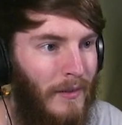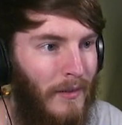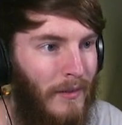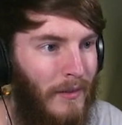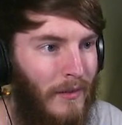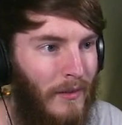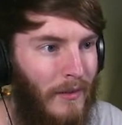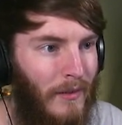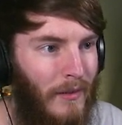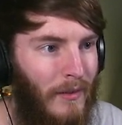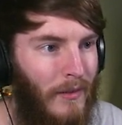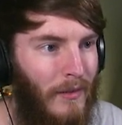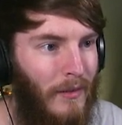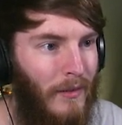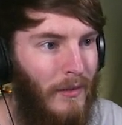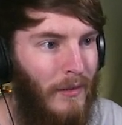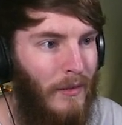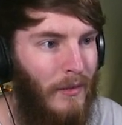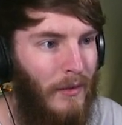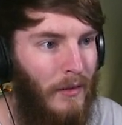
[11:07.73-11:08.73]

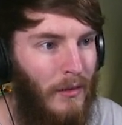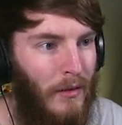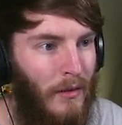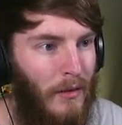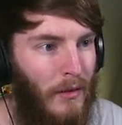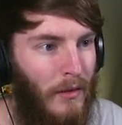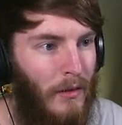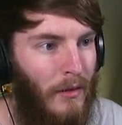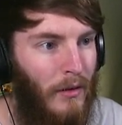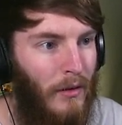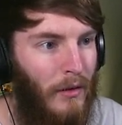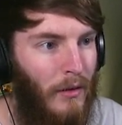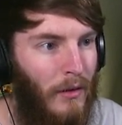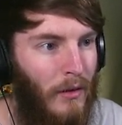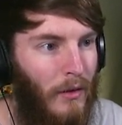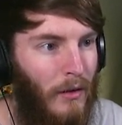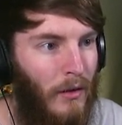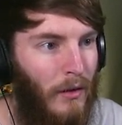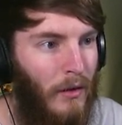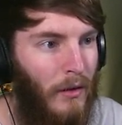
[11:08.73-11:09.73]

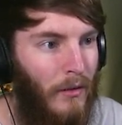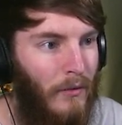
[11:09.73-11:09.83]
(silence)